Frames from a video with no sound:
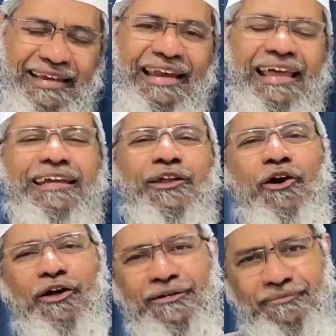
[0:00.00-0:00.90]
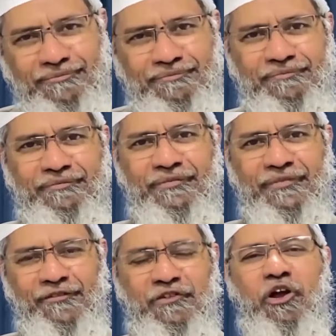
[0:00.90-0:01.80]
Later on,
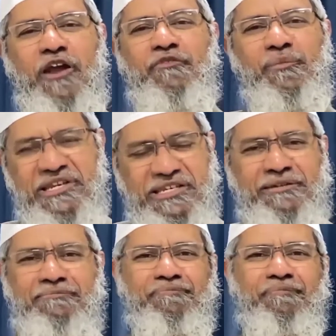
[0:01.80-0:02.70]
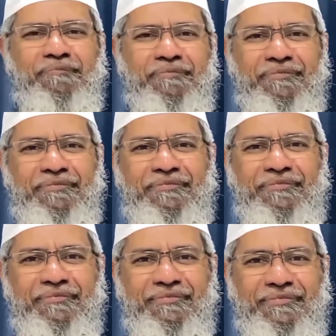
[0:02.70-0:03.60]
we got information
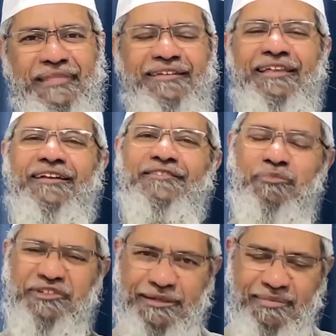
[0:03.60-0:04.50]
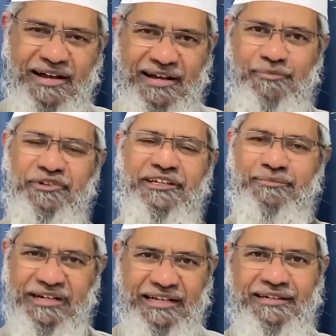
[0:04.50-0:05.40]
that there is a
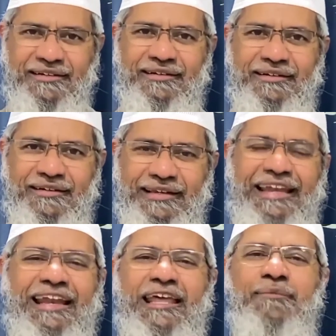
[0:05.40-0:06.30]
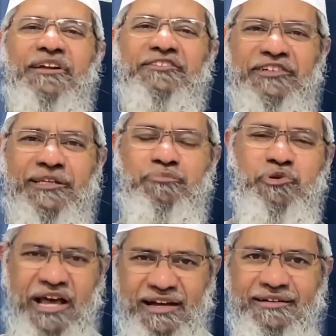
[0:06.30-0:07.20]
Muslim girl in a neighboring city,
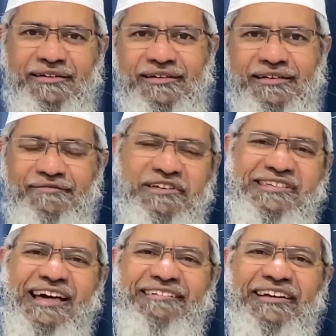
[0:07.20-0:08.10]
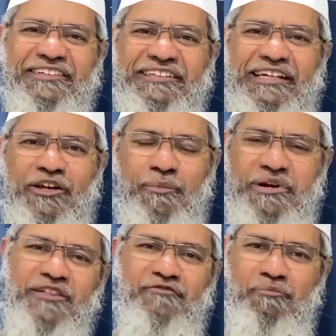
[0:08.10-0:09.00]
Pune, which is 160
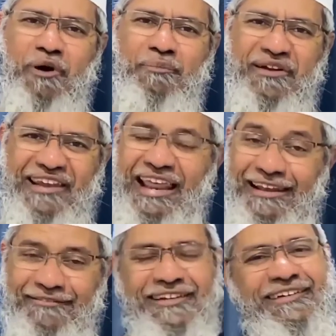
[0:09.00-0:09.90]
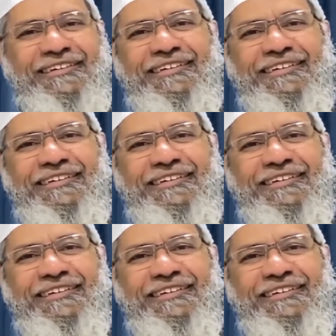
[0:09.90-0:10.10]
kilometers from Bombay, where I lived.